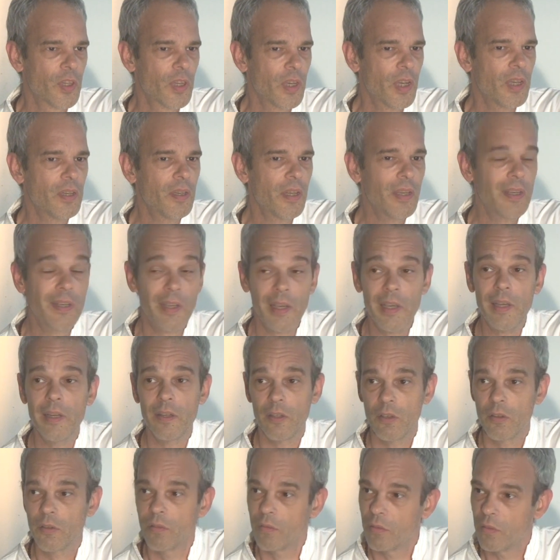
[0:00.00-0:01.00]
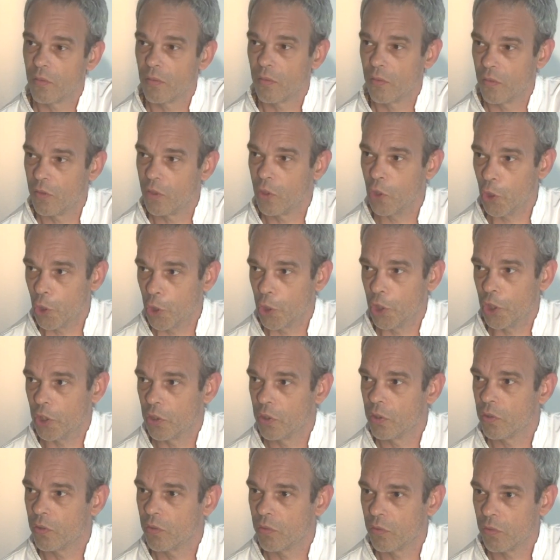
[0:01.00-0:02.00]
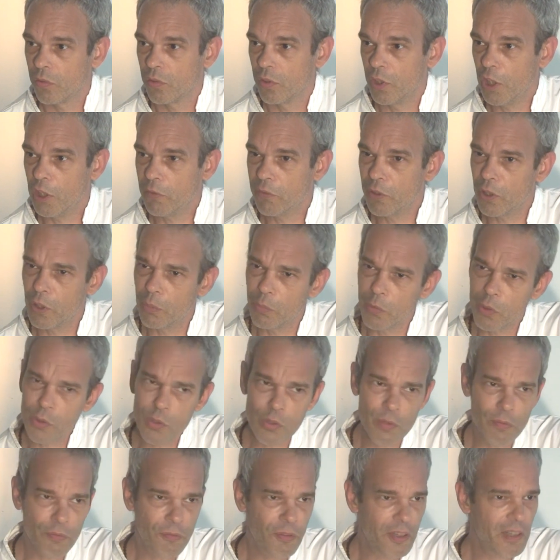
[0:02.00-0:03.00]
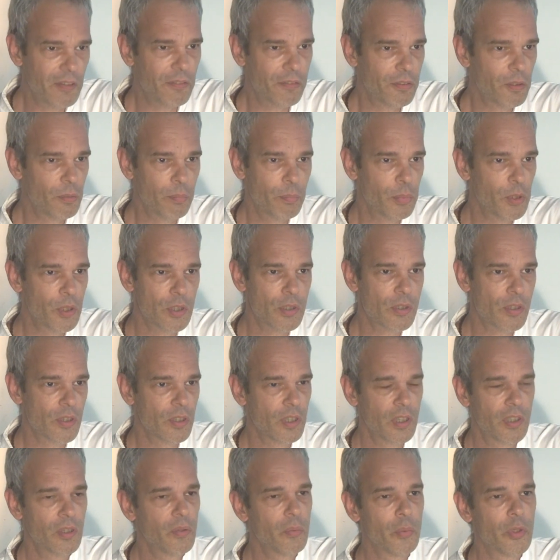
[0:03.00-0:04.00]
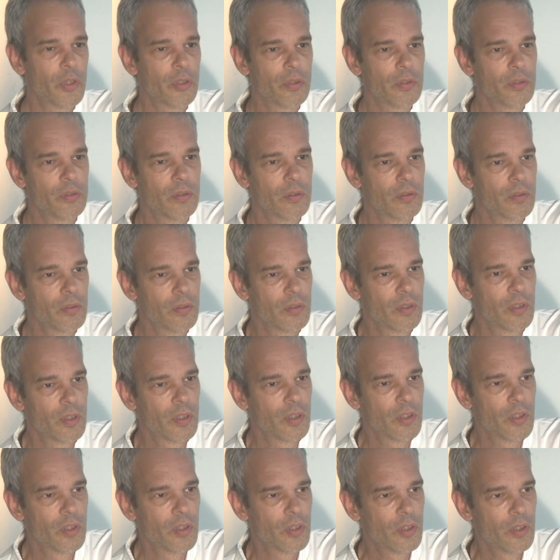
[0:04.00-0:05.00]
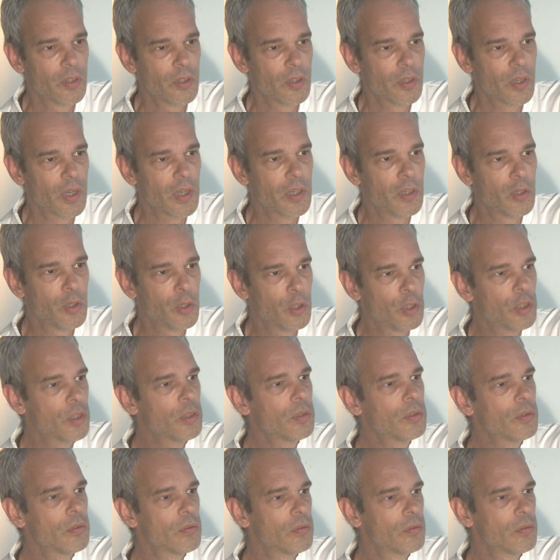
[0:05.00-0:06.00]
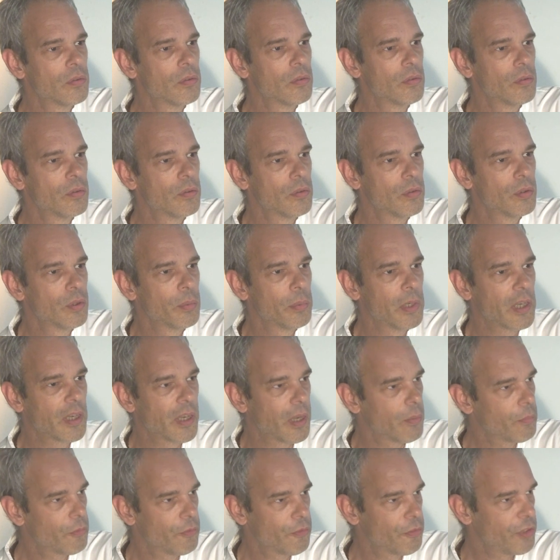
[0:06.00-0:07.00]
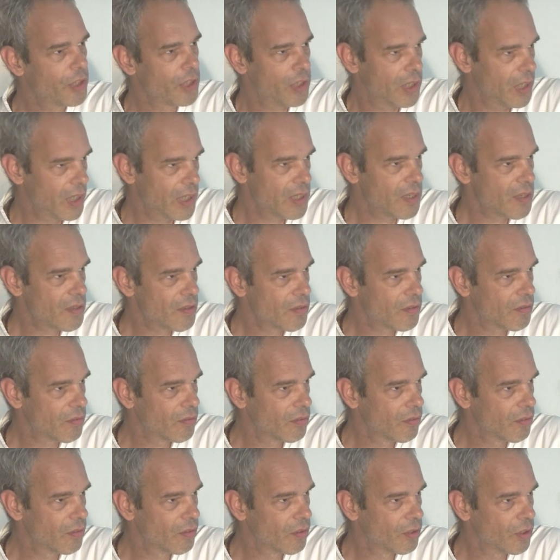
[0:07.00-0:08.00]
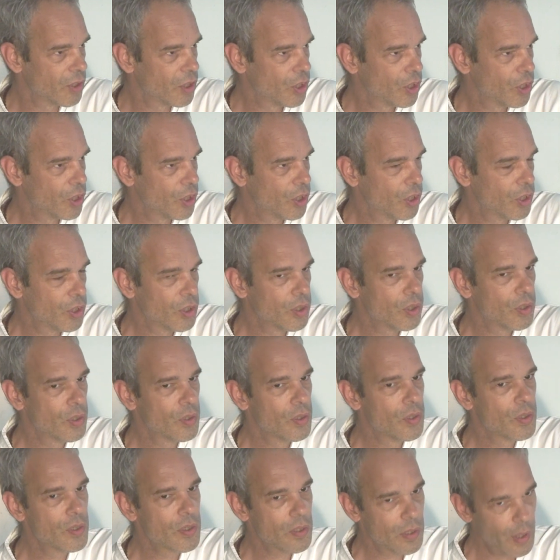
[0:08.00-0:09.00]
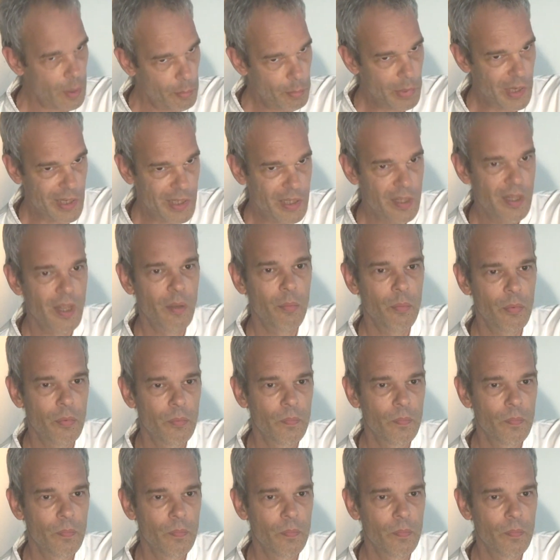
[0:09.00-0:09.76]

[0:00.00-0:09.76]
And they can learn it. Even the most fearful person in the world can learn to become fearless, step by step.